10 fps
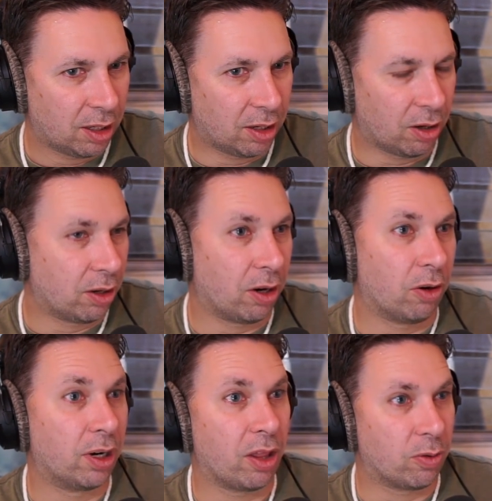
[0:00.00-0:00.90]
in
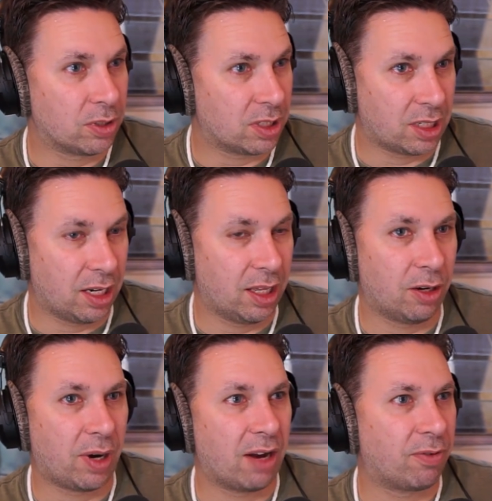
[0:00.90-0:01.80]
other words, is
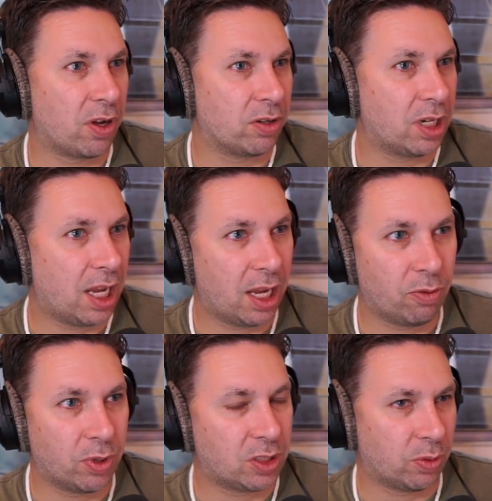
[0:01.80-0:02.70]
anything grandfathered
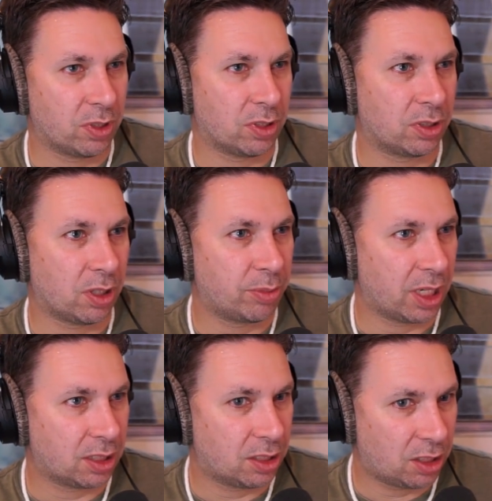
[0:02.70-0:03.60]
in? Which ones are
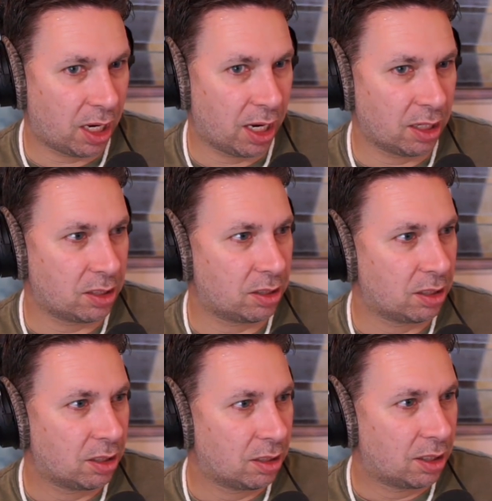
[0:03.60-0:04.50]
subject to
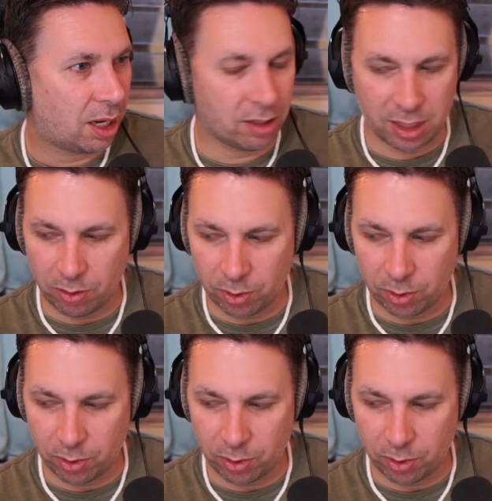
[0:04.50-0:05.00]
change? How does that